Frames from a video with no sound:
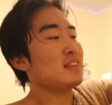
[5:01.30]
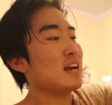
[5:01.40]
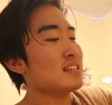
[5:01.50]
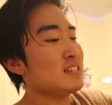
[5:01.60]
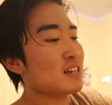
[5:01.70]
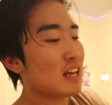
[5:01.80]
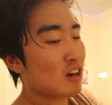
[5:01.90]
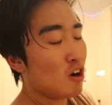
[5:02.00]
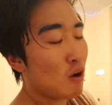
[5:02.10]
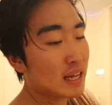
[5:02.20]
the idea like,
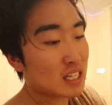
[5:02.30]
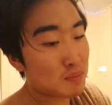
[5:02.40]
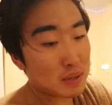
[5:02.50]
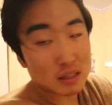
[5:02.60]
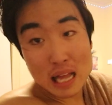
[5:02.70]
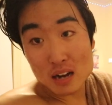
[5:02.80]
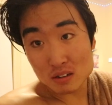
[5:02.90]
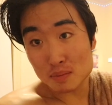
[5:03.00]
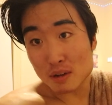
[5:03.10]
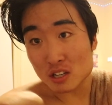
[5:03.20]
oh, I need to be loud
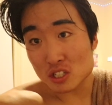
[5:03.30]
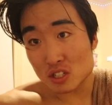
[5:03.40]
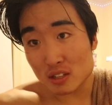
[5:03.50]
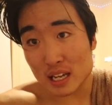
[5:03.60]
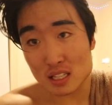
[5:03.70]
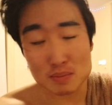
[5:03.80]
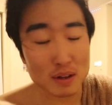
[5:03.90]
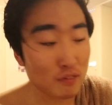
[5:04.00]
and obnoxious too to get this many